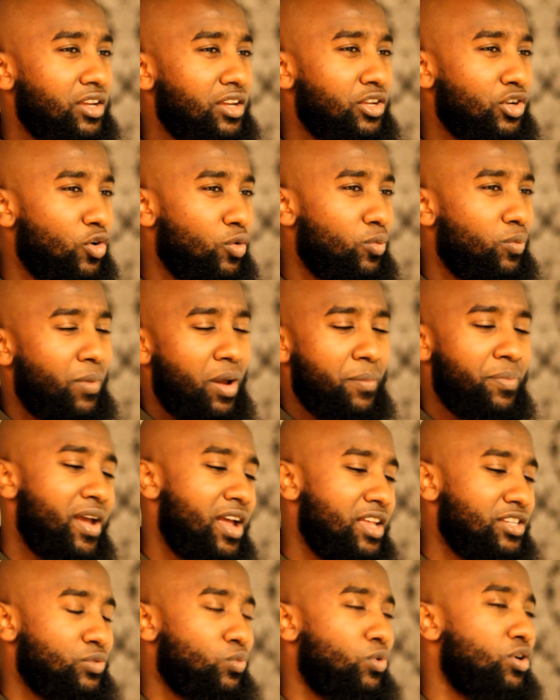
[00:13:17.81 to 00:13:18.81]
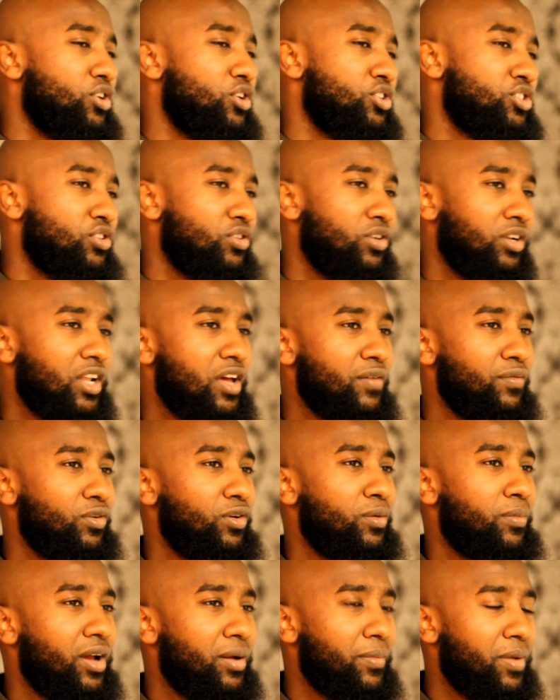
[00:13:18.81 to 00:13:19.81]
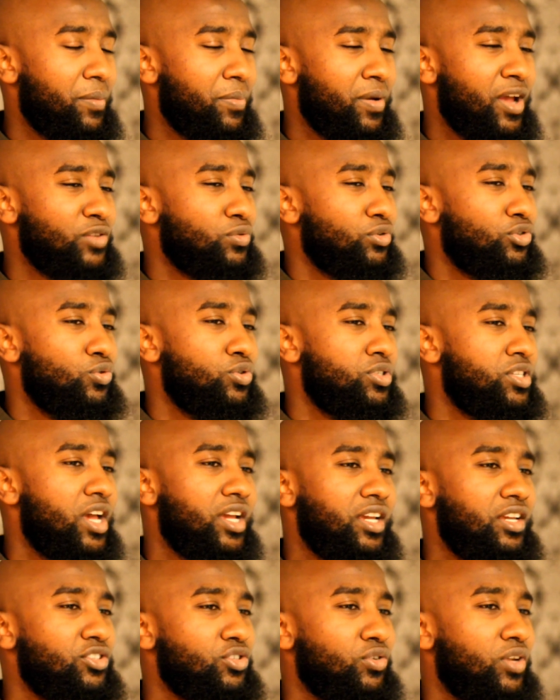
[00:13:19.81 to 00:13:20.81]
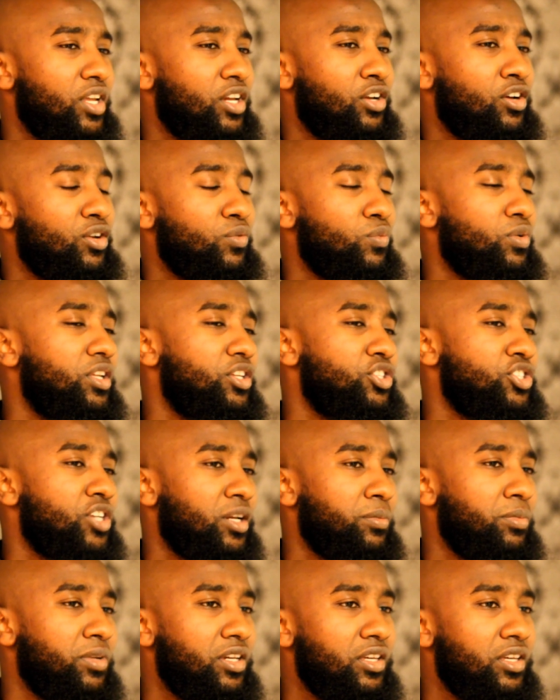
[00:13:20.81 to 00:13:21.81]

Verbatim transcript: you know, my pants were a certain level and my, my pants were too saggy so they couldn't really check me